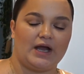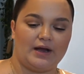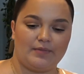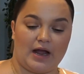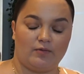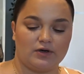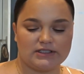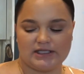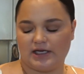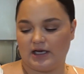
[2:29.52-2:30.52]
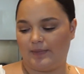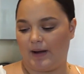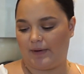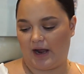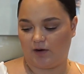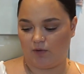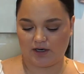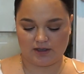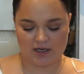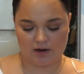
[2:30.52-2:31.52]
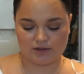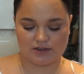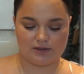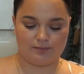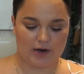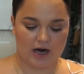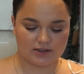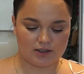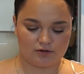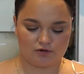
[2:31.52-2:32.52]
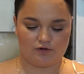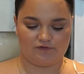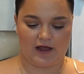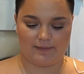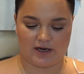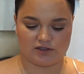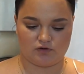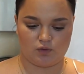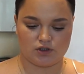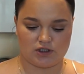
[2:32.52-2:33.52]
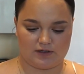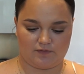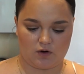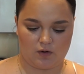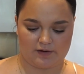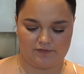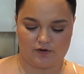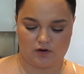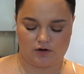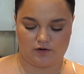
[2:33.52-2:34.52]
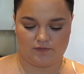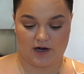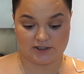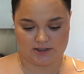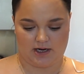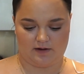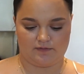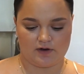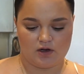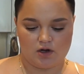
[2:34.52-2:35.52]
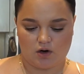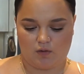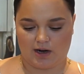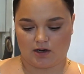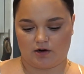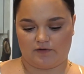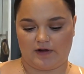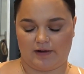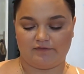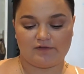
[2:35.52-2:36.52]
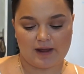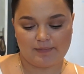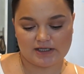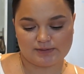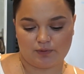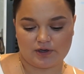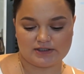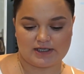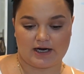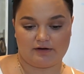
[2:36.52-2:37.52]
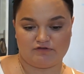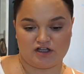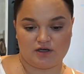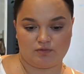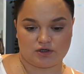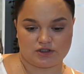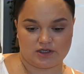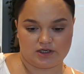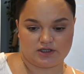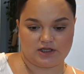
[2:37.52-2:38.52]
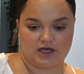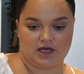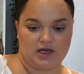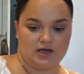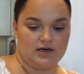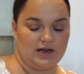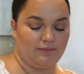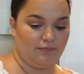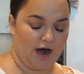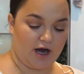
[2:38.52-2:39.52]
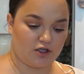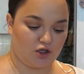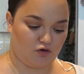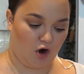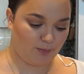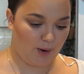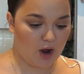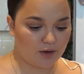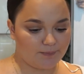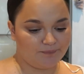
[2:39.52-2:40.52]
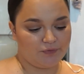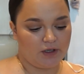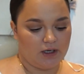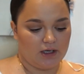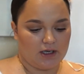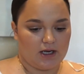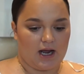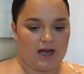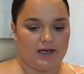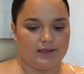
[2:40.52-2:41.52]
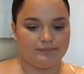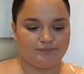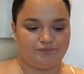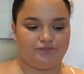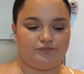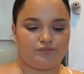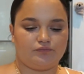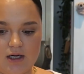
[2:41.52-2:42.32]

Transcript: um, I was thinking about buying one and then I was browsing through Flybuys rewards because I've got quite a lot of, I did have quite a lot of um, points and I really wanted the like brand, the crock pot. Um,